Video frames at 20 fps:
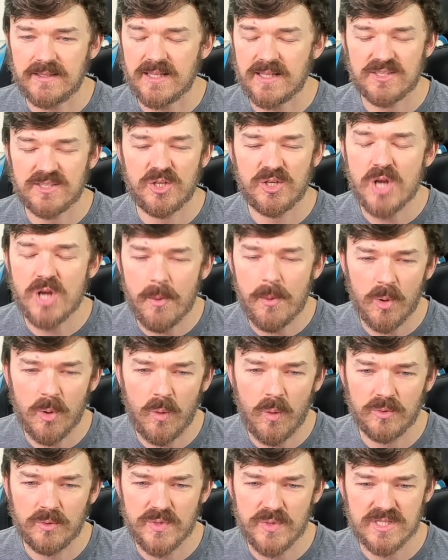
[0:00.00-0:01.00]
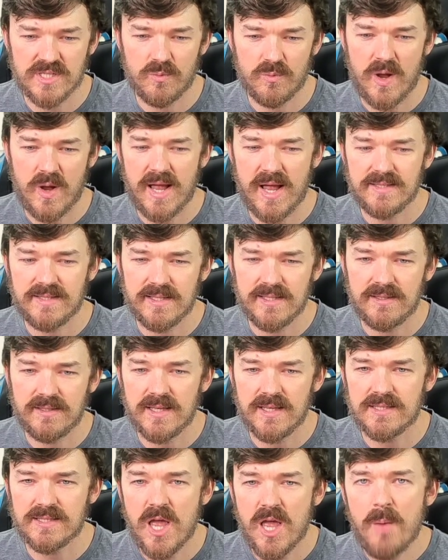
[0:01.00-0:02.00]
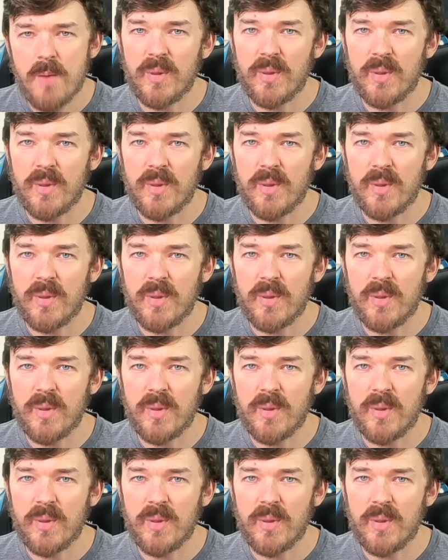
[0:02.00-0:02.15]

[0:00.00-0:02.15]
That's the number one reason why I did this.